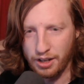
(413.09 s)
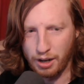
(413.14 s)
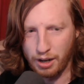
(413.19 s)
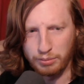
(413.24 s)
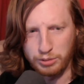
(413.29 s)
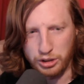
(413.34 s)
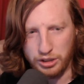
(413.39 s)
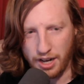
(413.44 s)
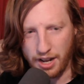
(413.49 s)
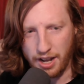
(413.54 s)
I'm
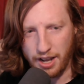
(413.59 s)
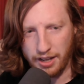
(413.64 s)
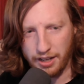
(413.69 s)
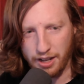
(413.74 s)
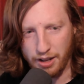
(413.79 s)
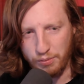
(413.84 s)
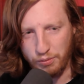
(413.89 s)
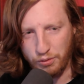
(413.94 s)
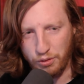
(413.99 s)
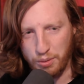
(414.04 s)
just going to hang
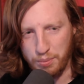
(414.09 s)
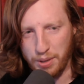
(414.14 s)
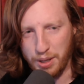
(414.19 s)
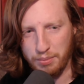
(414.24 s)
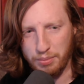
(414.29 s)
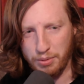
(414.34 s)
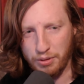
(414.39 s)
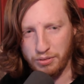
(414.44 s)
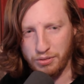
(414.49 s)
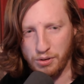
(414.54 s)
out for a bit
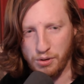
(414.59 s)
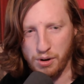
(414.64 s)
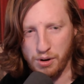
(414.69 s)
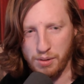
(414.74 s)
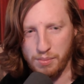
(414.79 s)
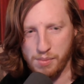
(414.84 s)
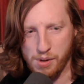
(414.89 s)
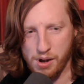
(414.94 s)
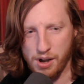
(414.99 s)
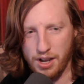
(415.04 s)
before
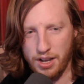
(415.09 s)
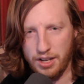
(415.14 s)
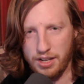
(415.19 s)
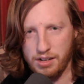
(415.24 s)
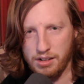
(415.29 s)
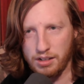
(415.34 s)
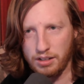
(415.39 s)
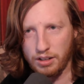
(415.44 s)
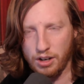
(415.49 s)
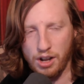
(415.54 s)

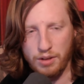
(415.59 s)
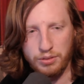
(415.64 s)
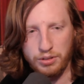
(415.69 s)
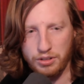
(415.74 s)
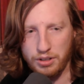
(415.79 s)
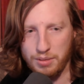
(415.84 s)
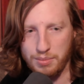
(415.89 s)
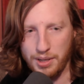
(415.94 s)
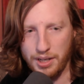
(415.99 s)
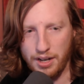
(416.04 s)
my live
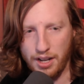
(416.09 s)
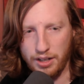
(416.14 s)
stream at 8